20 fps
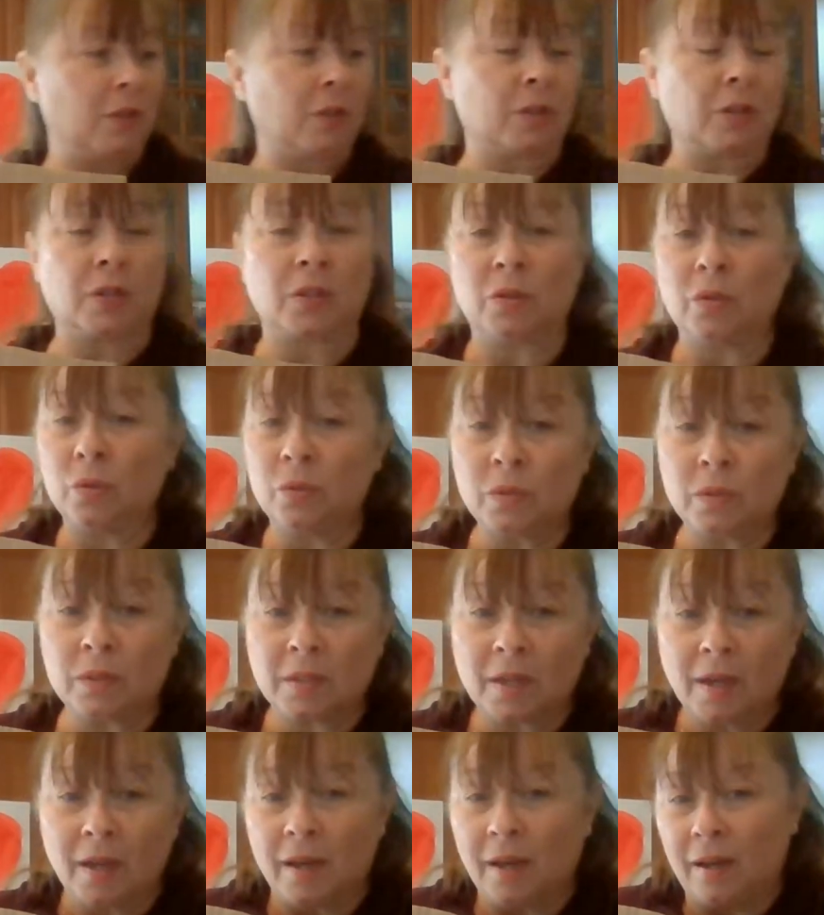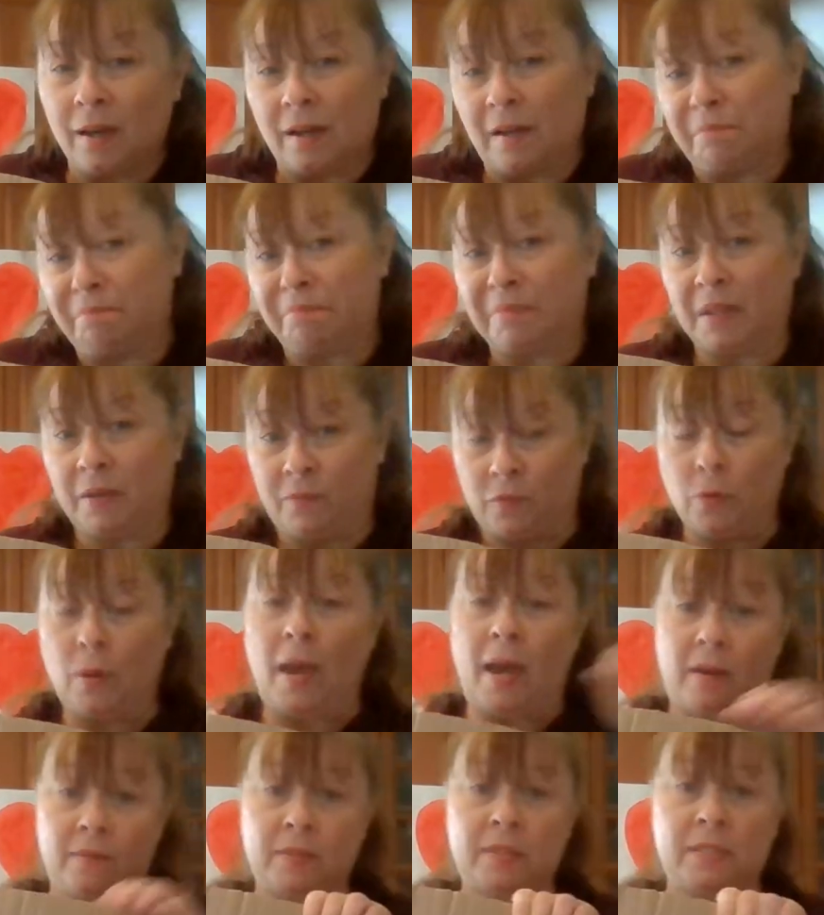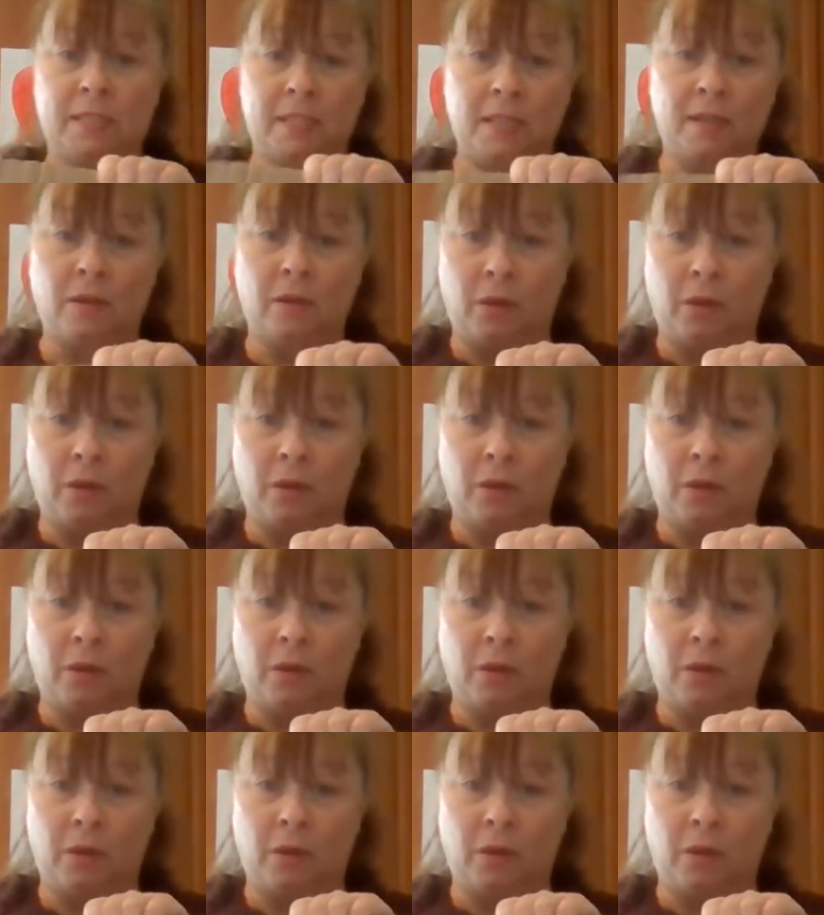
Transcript: or use, if you have a single